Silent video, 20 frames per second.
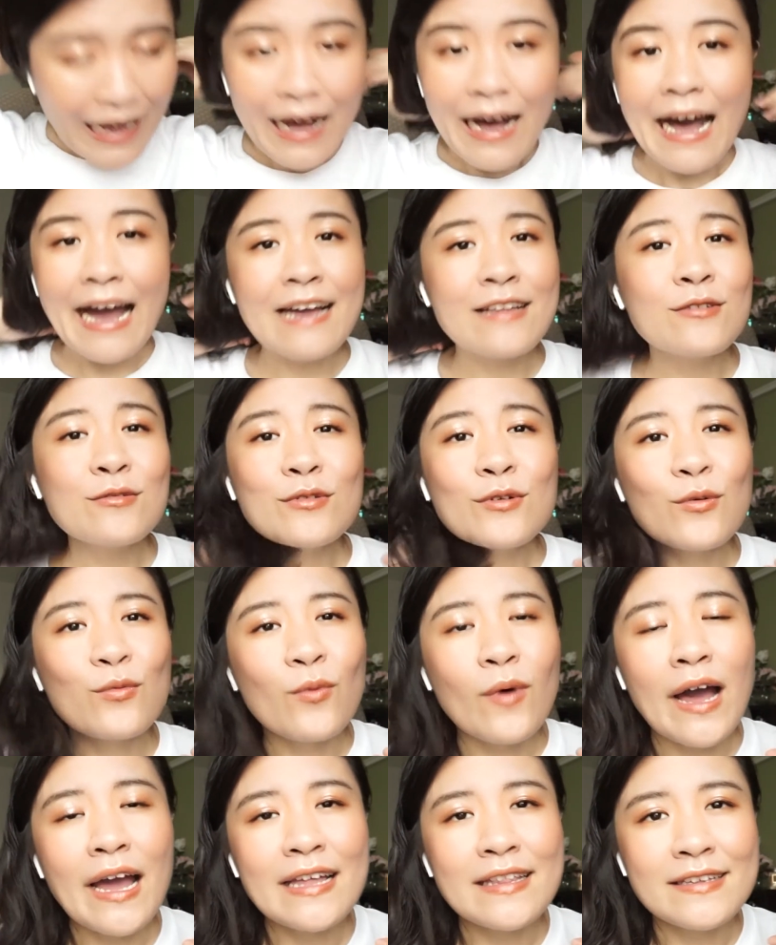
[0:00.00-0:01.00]
I don't know
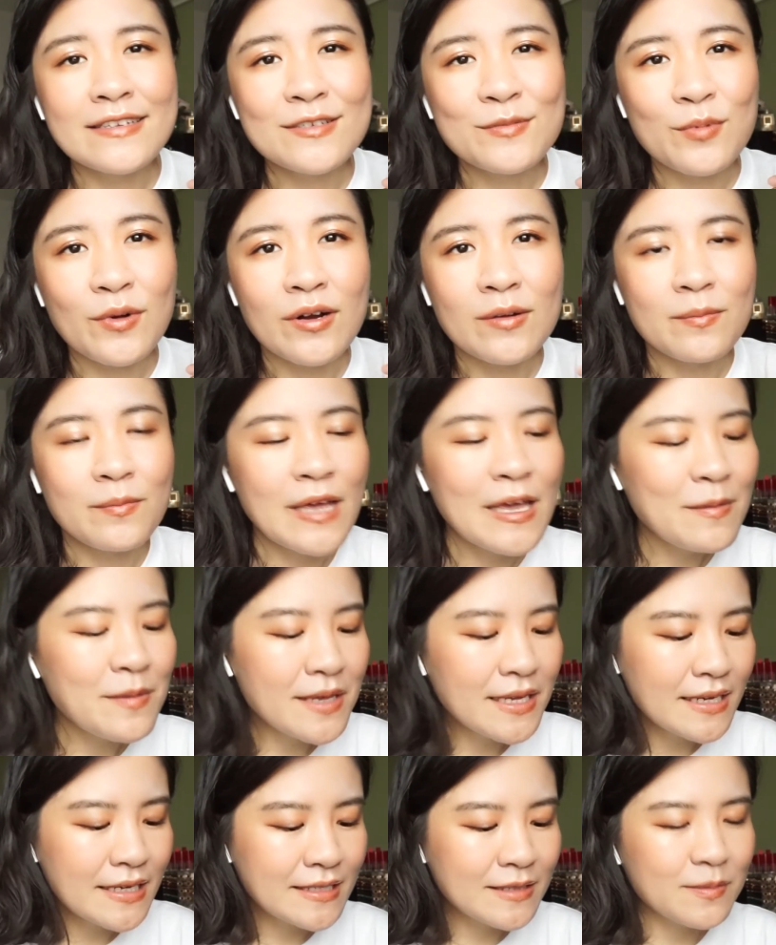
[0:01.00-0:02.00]
why this product,
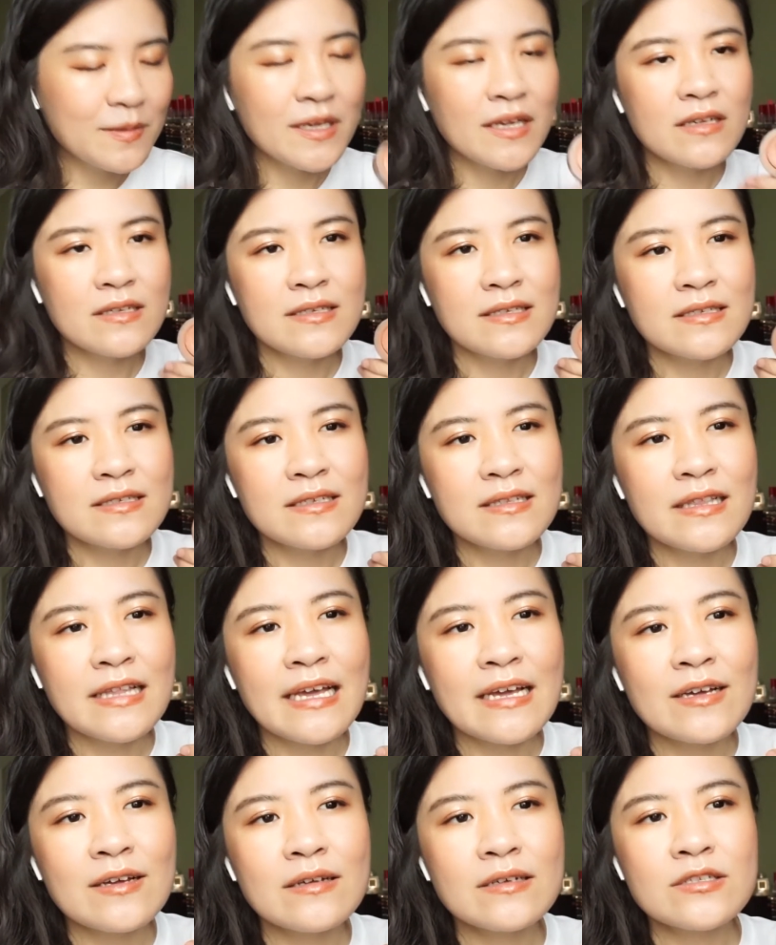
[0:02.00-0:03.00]
maybe it's because it's
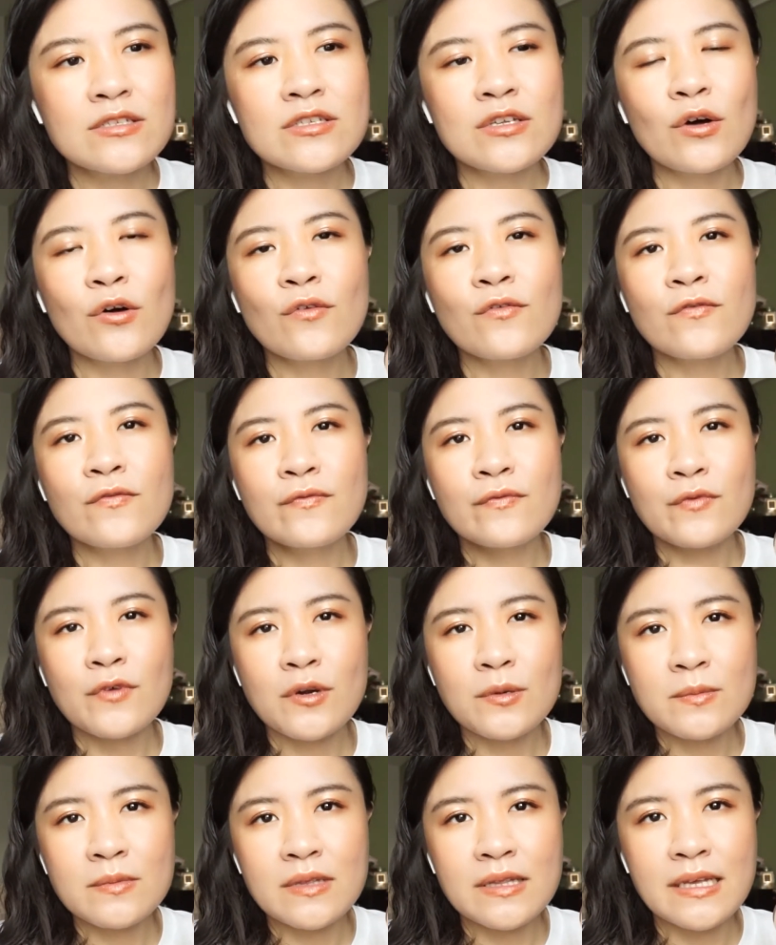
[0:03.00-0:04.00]
like so
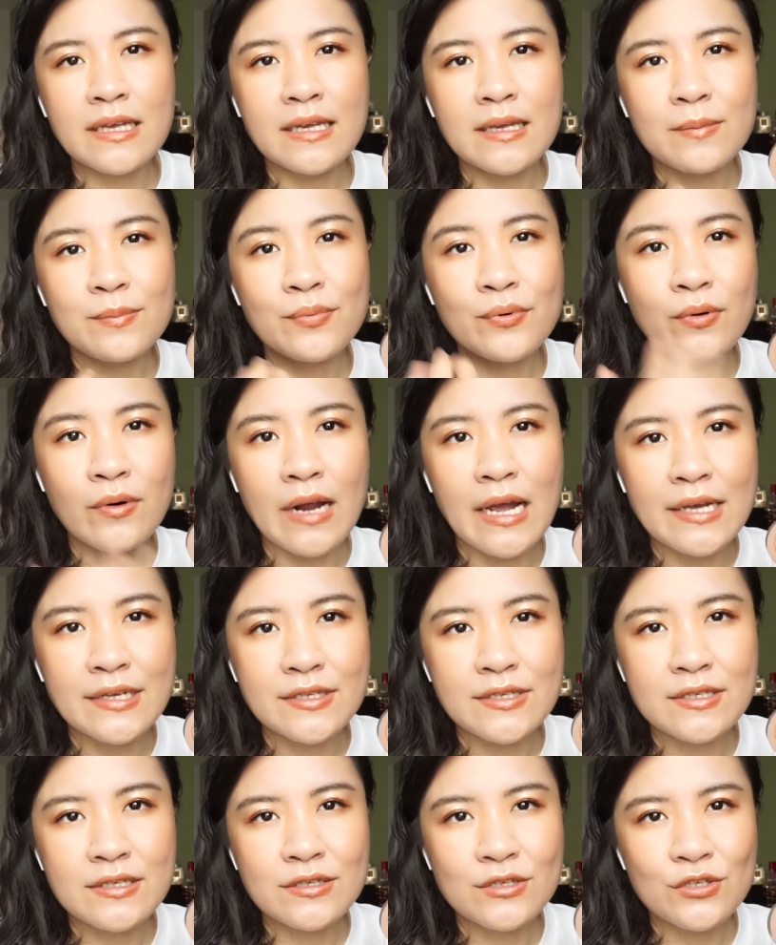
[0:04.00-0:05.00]
firmly
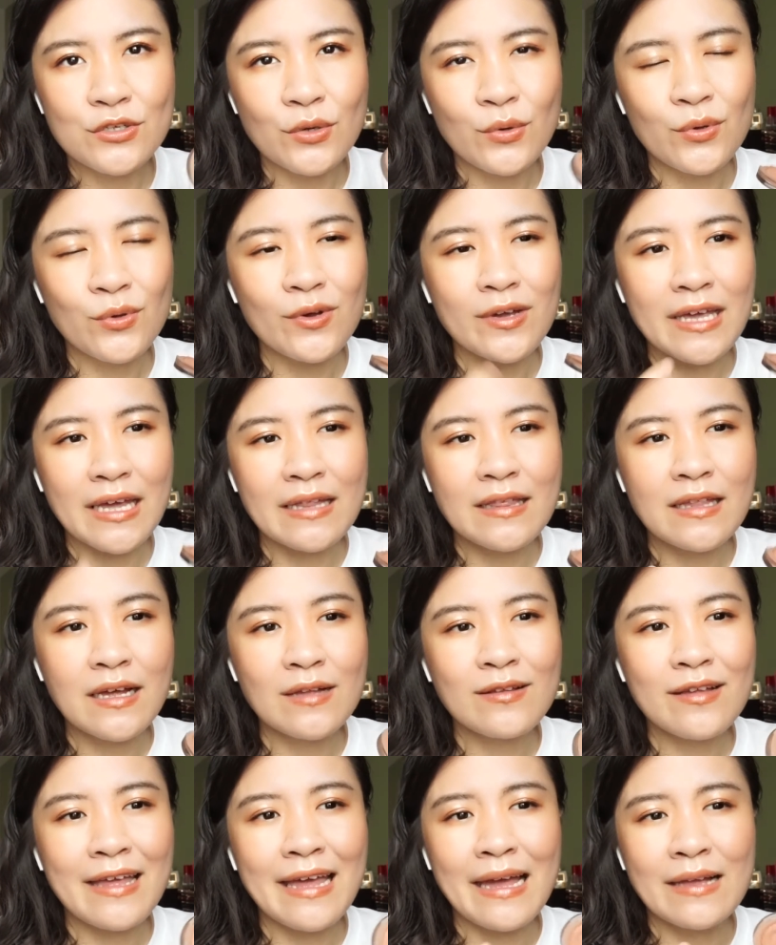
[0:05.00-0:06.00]
pressed, so you
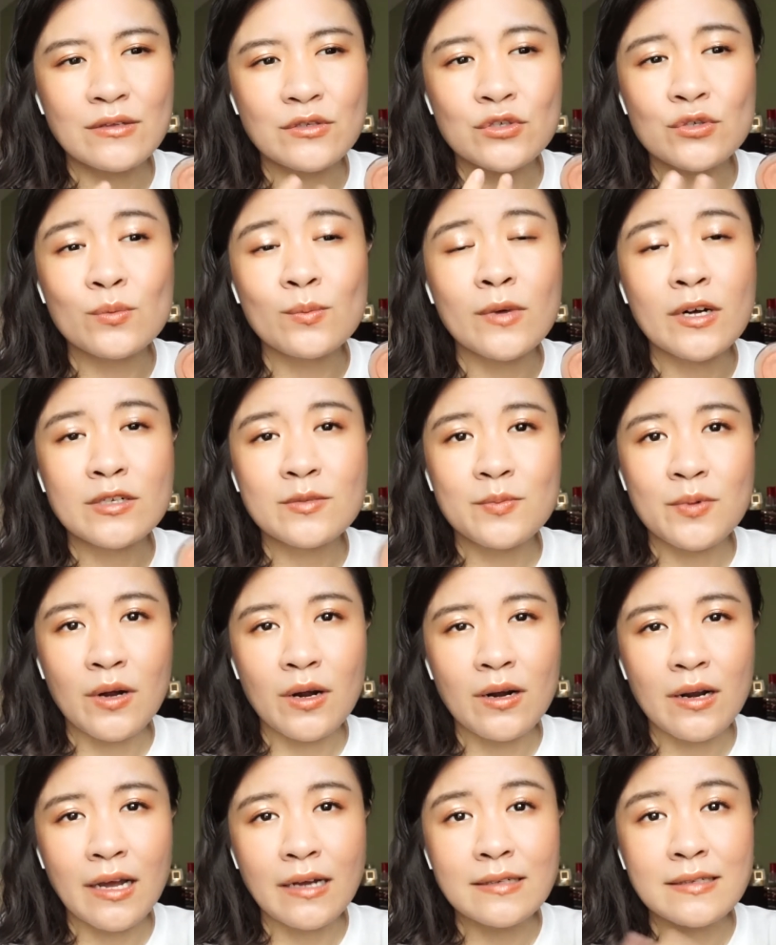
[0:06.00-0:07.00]
cannot get too much
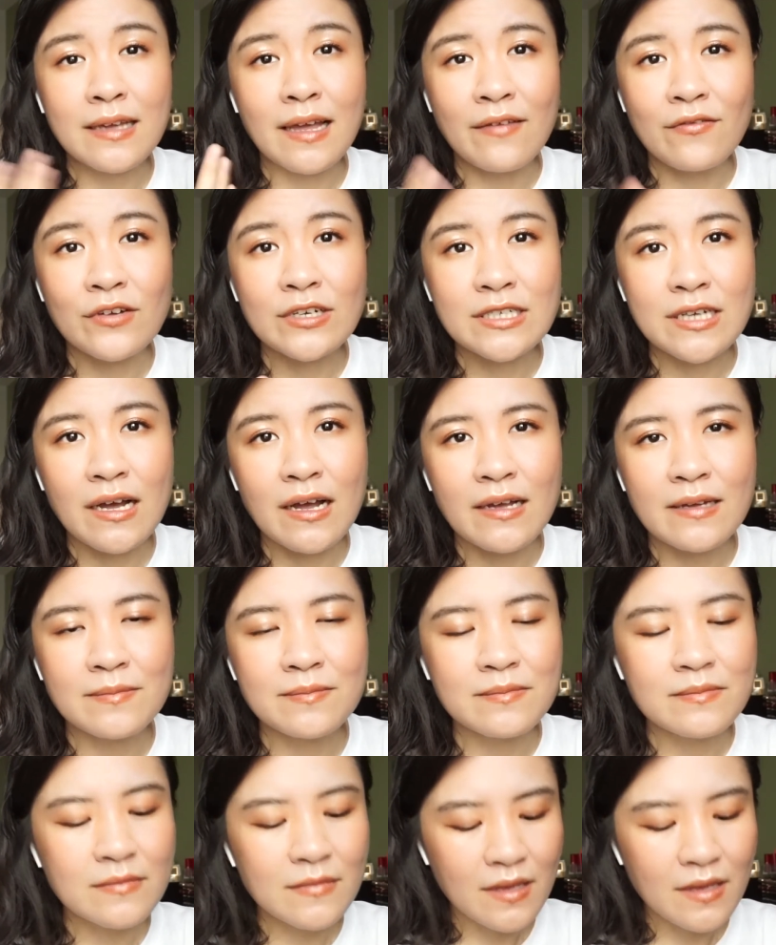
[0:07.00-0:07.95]
product every time.